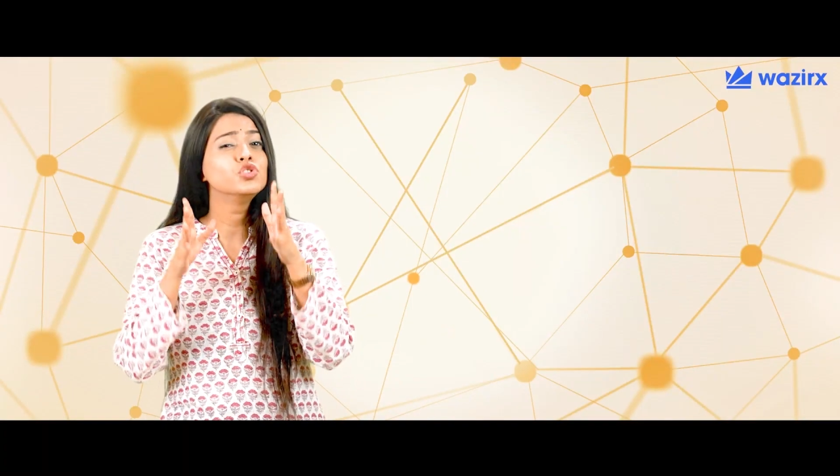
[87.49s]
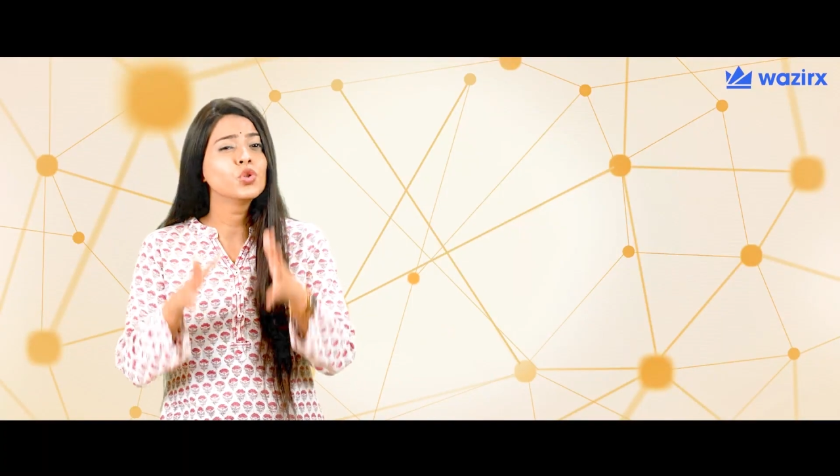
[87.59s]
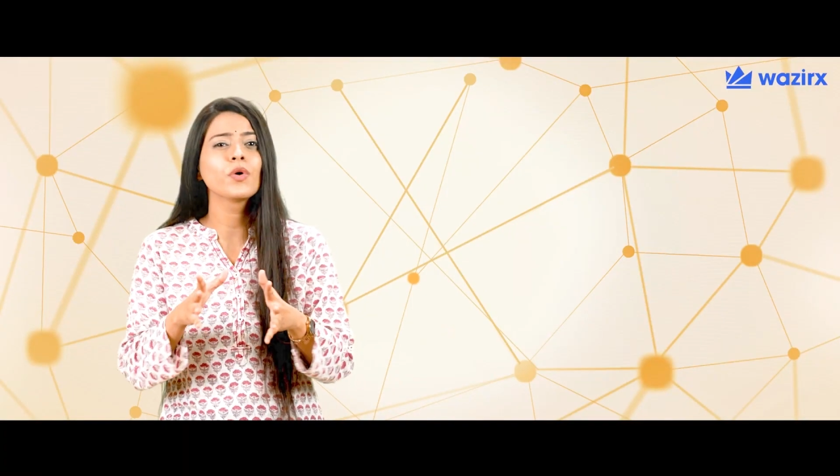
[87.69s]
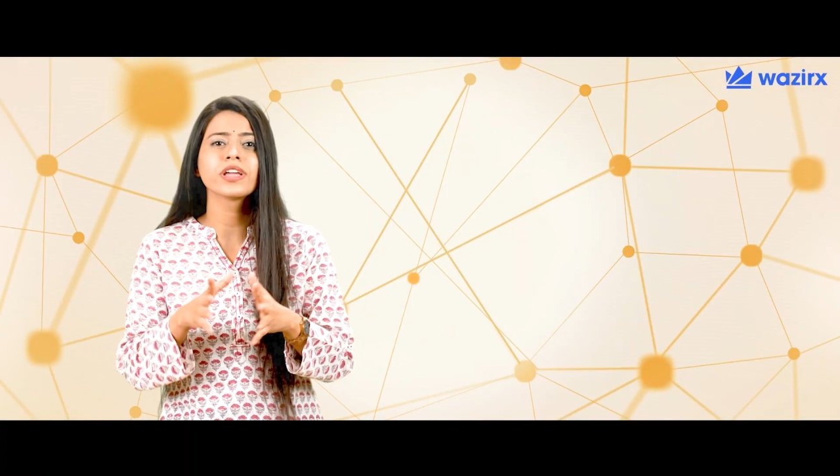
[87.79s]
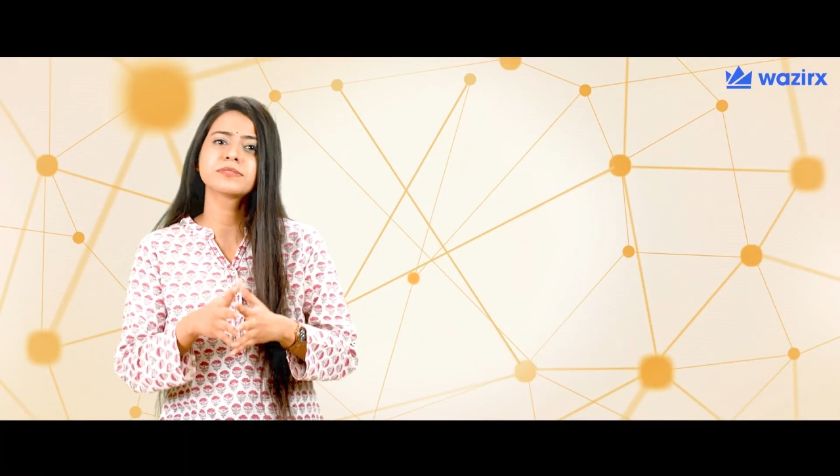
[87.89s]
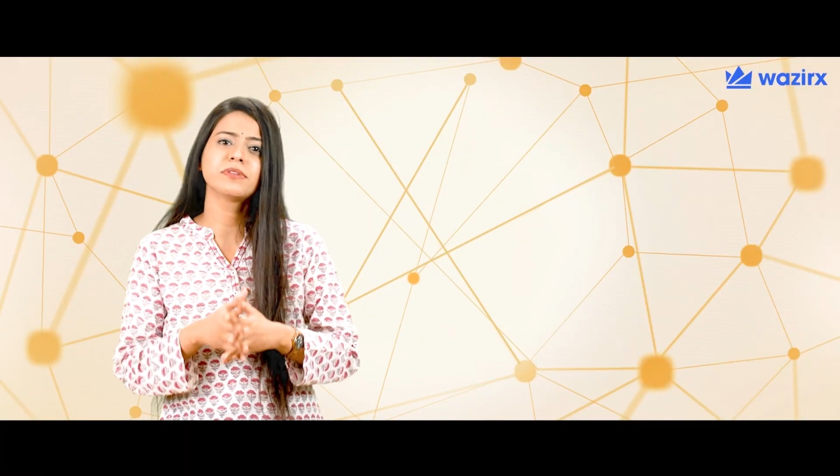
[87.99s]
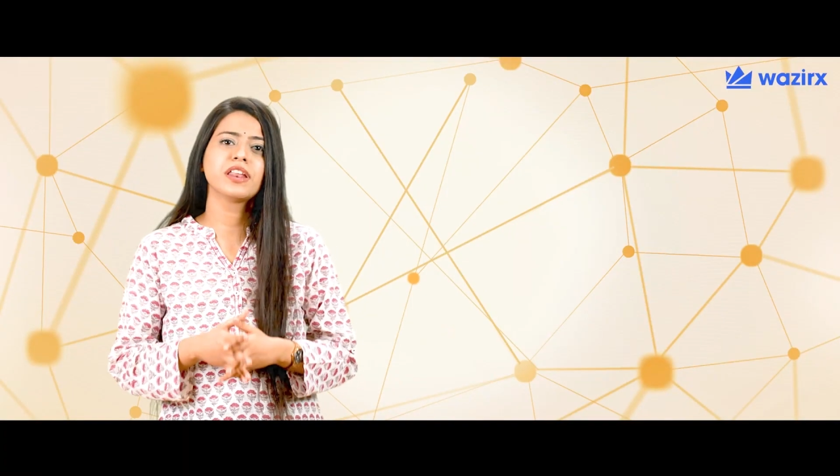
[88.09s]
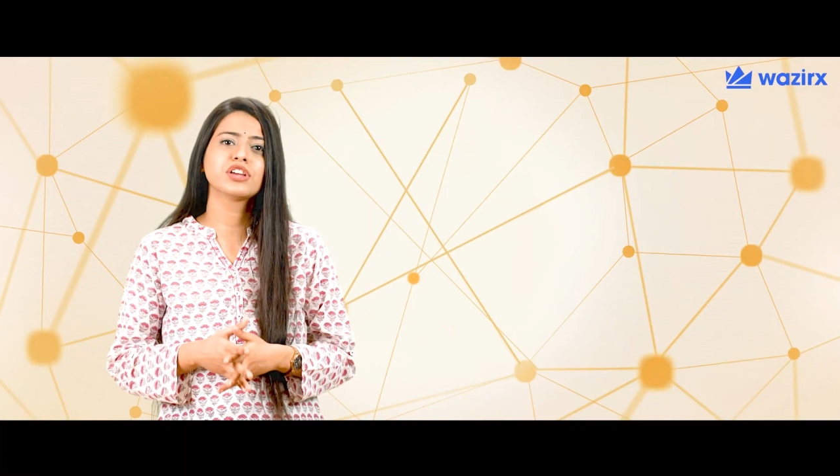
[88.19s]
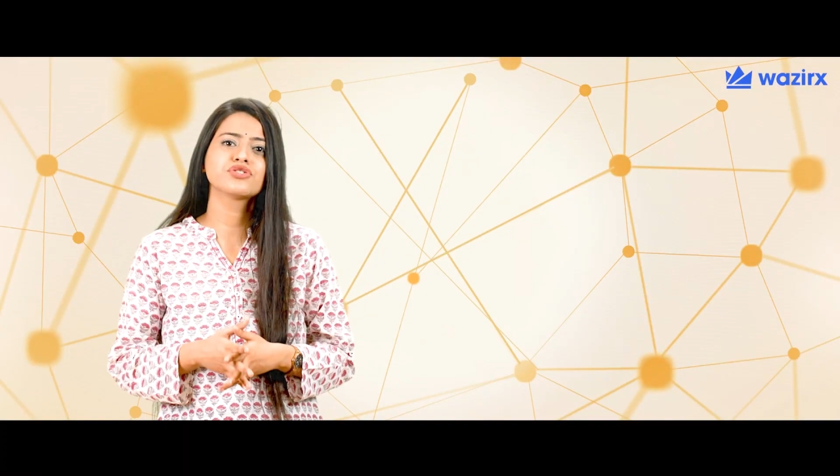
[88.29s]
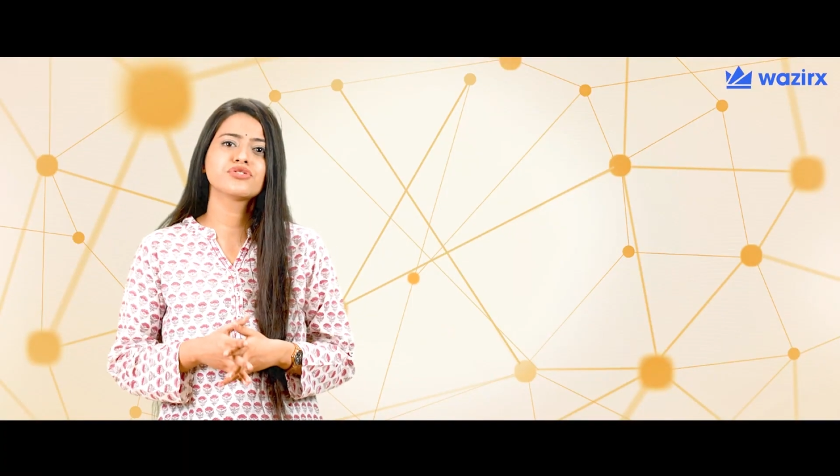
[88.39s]
no
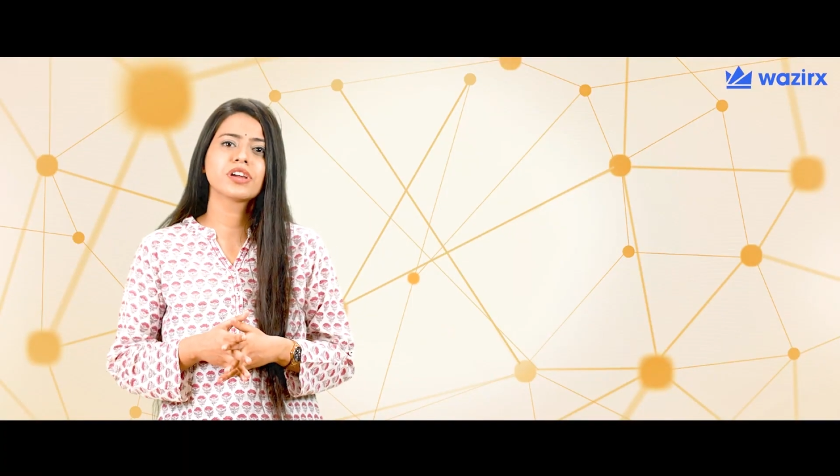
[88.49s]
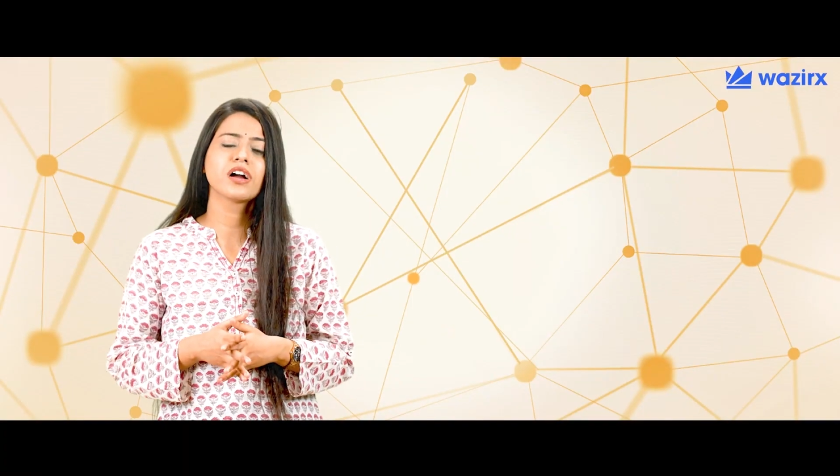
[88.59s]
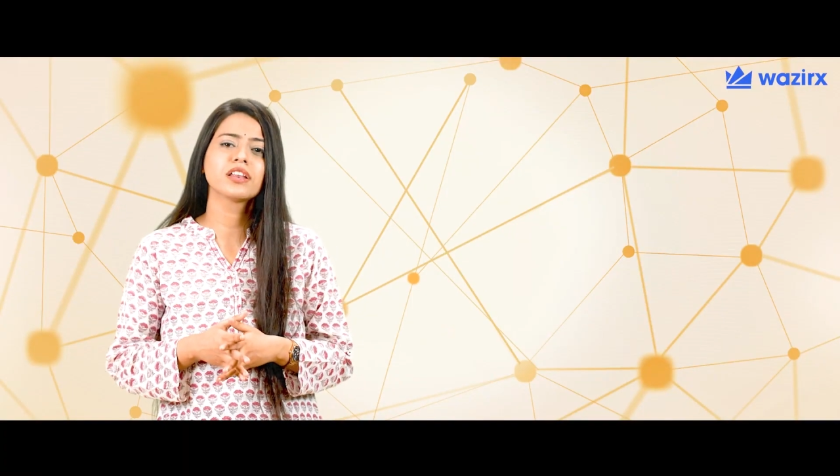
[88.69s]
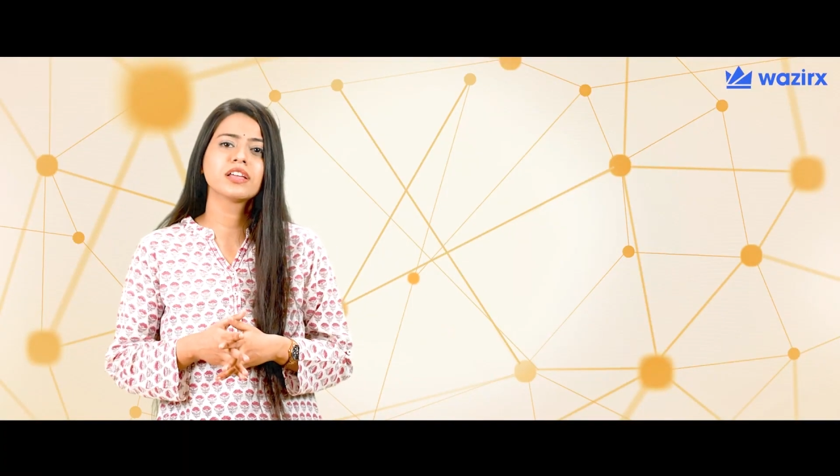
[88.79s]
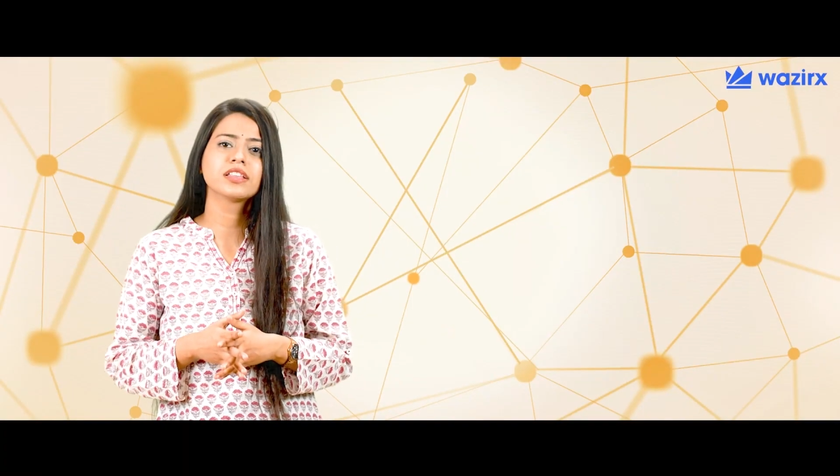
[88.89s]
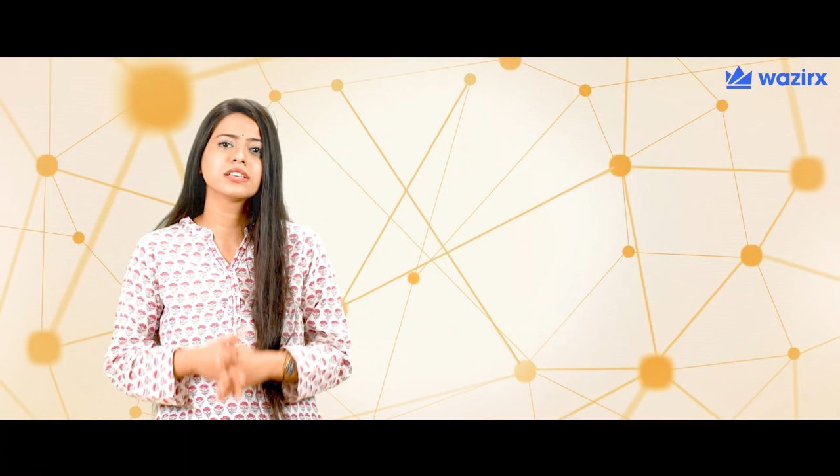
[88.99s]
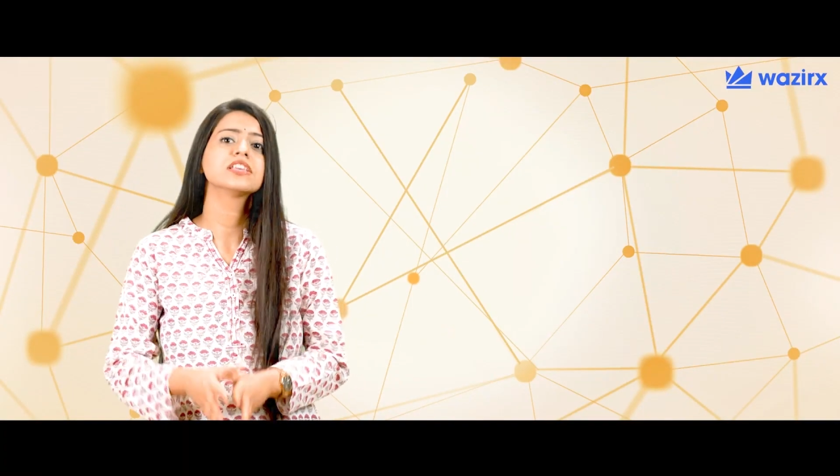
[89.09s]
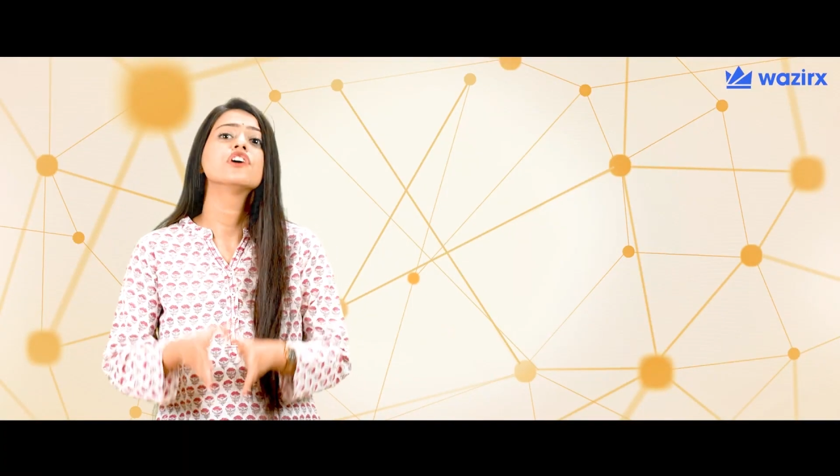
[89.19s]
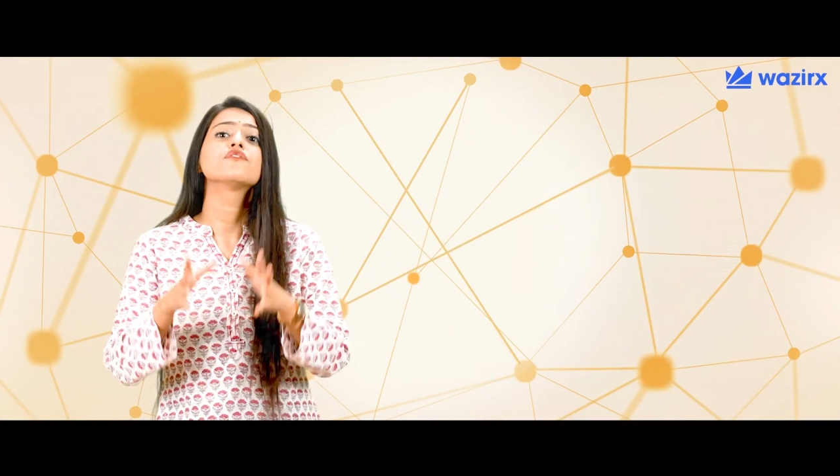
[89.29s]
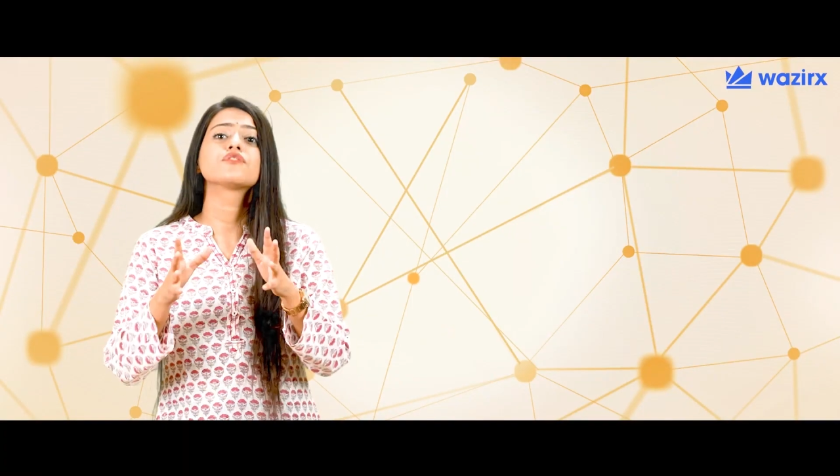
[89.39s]
explanation regarding this